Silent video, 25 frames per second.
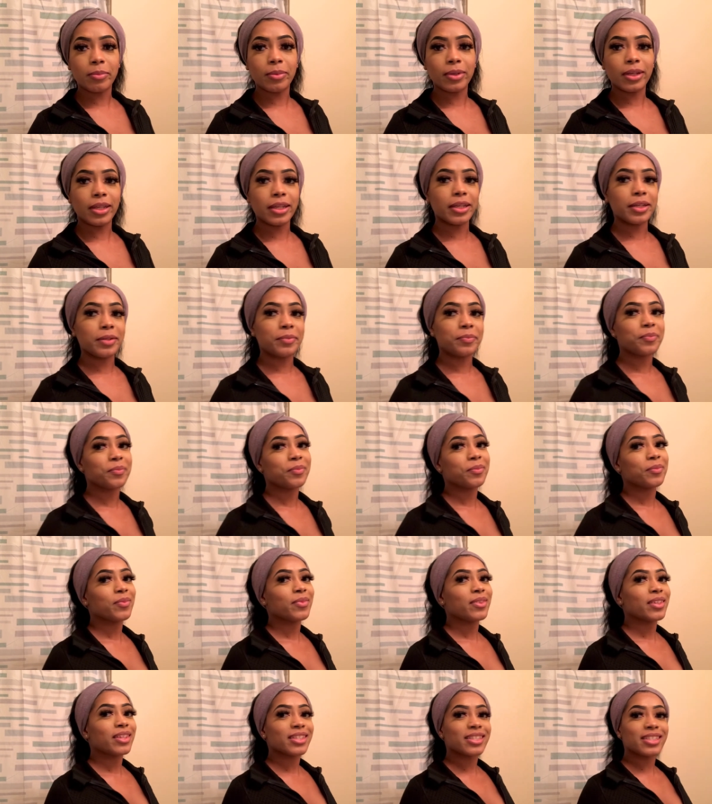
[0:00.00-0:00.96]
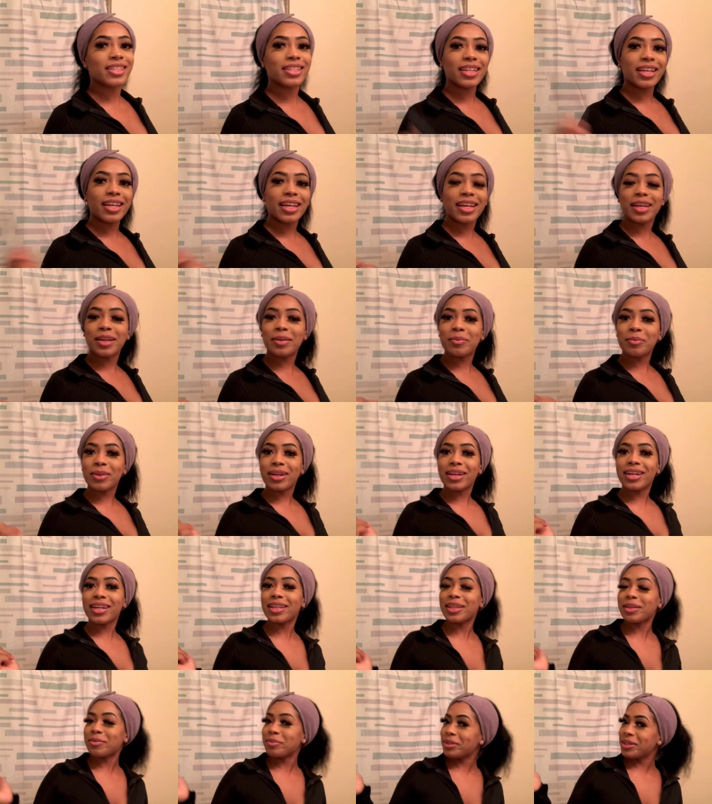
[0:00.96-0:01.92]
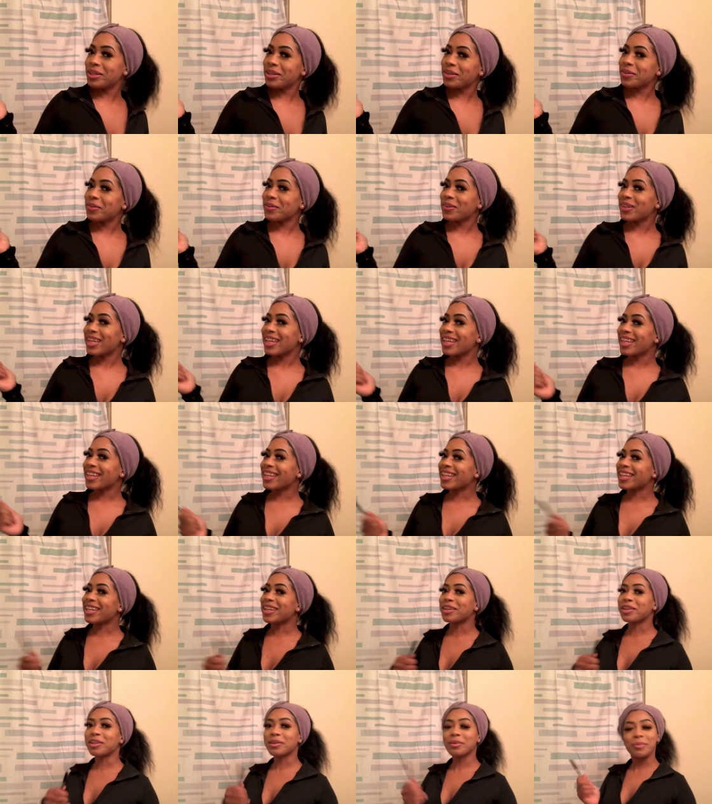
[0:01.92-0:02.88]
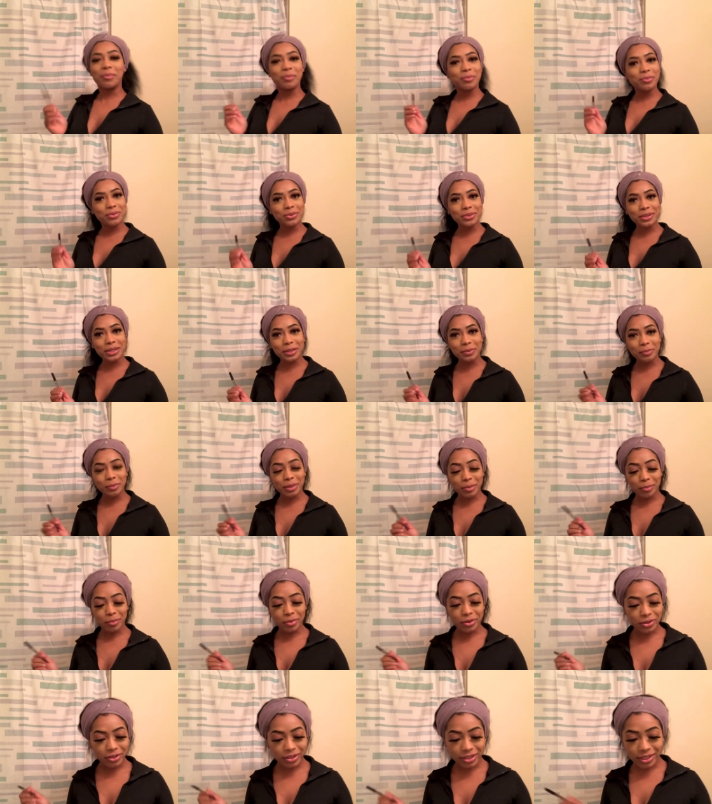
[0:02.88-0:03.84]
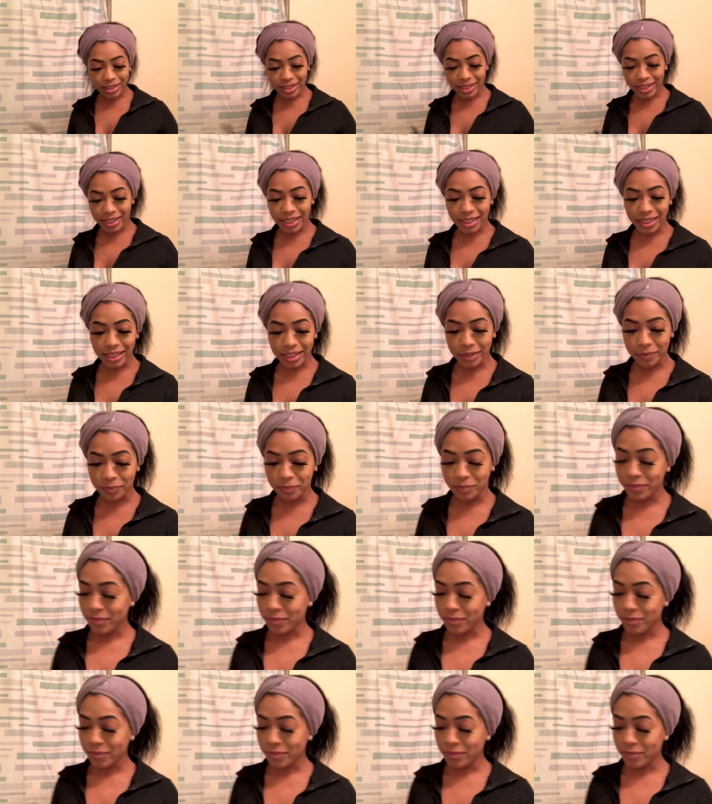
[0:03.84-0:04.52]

And today I'm like, let me go ahead and pull out my burgundy again.